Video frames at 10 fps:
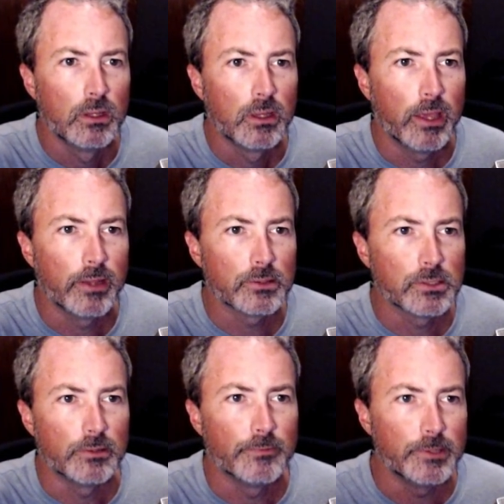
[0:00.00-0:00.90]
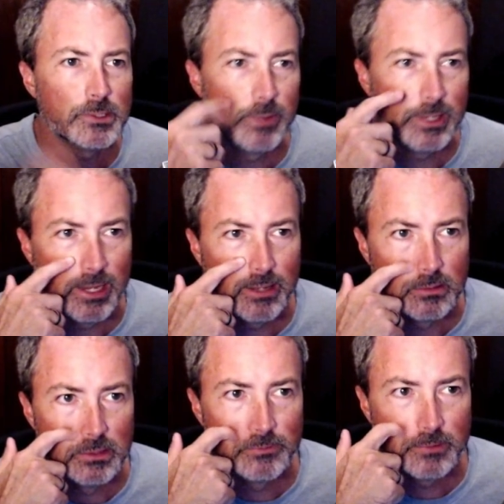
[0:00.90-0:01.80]
Anchors are an efficient way to handle
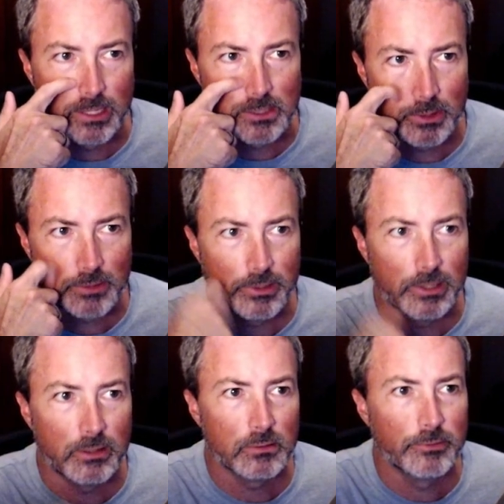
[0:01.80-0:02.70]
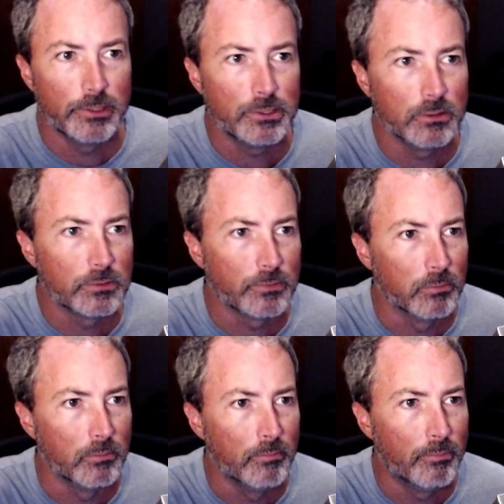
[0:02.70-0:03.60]
different aspect ratios
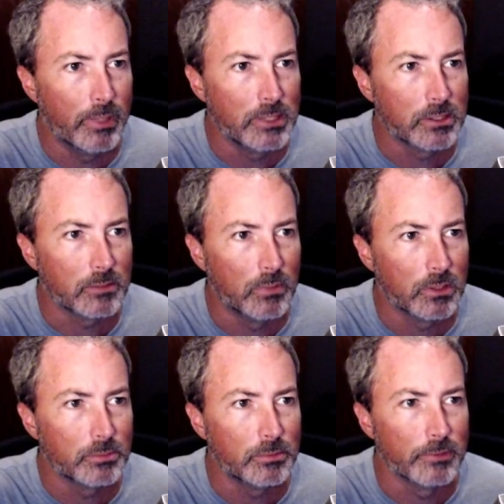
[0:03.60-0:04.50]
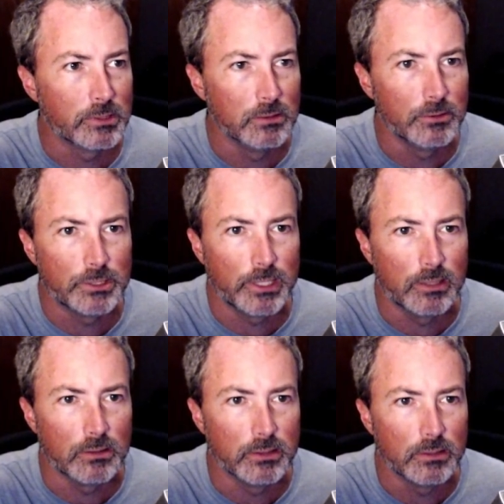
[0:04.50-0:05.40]
from basic multiple resolution
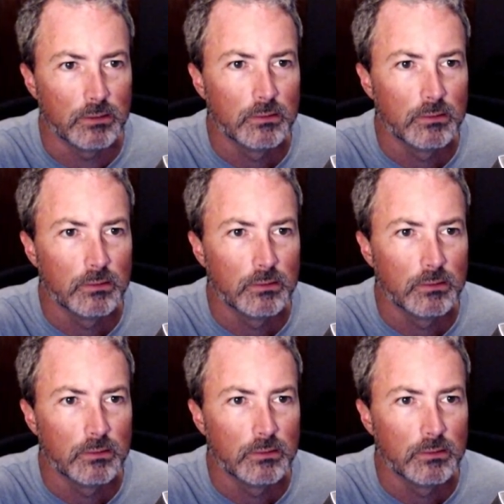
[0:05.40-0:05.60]
handling.